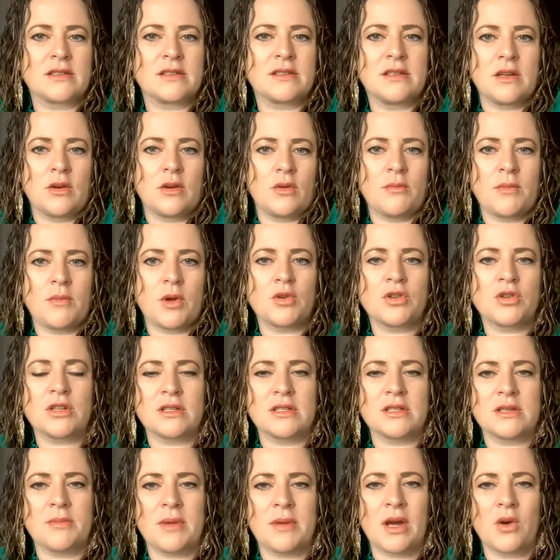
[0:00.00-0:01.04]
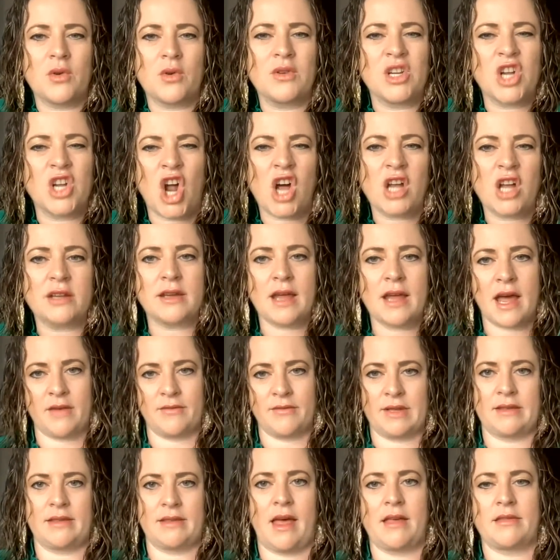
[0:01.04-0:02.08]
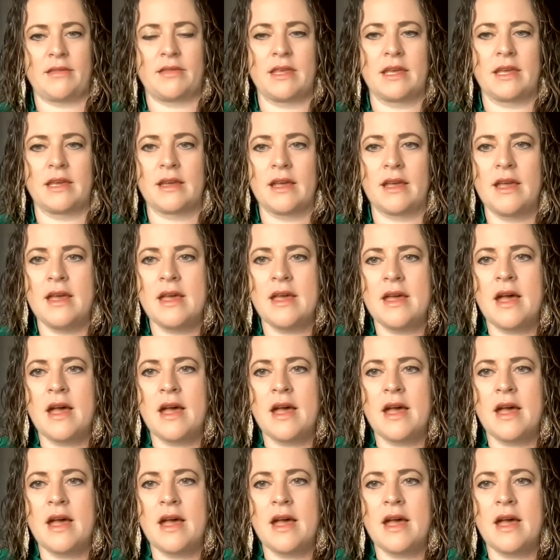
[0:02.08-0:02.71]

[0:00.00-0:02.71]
emotions about not having that thing.